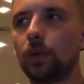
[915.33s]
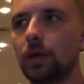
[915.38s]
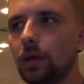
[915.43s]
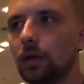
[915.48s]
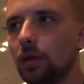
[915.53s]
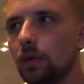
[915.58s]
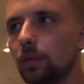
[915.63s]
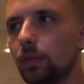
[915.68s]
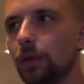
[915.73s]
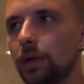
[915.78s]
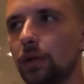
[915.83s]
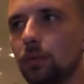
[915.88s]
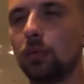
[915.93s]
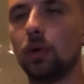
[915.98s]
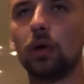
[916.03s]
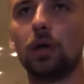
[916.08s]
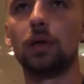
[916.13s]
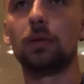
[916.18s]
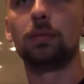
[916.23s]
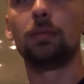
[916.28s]
We're we're
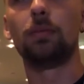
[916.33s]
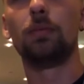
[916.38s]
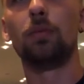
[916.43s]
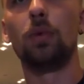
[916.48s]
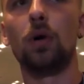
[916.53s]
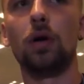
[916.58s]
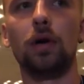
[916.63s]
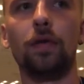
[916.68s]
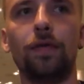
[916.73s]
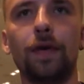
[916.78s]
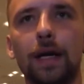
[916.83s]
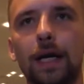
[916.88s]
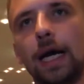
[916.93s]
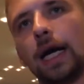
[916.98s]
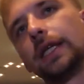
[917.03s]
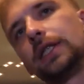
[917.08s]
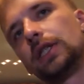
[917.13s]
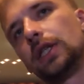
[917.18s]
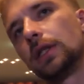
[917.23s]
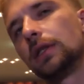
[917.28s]
more more of a
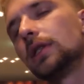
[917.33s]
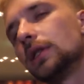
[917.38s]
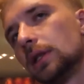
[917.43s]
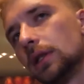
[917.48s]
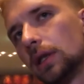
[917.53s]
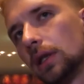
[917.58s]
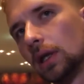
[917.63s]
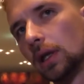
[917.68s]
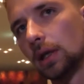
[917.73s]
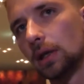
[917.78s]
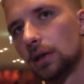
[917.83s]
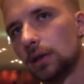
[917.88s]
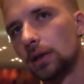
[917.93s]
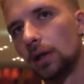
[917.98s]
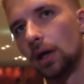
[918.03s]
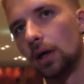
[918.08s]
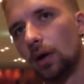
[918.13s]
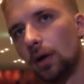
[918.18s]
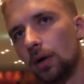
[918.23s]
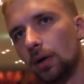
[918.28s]
gadget.
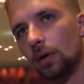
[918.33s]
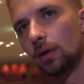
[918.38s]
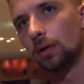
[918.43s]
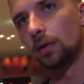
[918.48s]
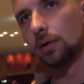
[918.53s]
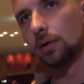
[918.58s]
So, Gadget, but